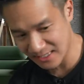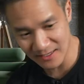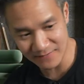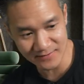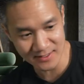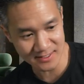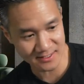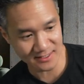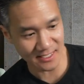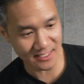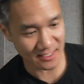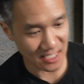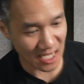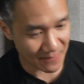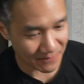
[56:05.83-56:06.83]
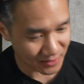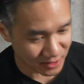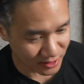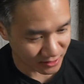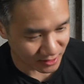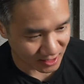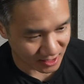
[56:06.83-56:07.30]
give this thing an
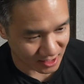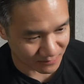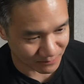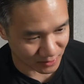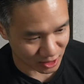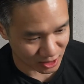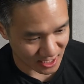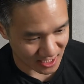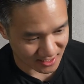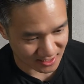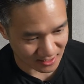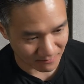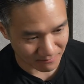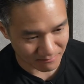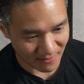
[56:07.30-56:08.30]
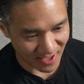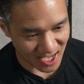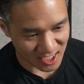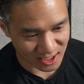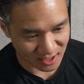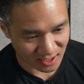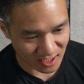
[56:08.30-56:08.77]
opportunity to project some
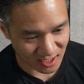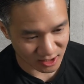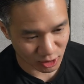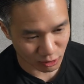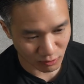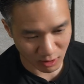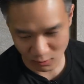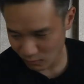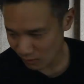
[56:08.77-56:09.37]
magic onto our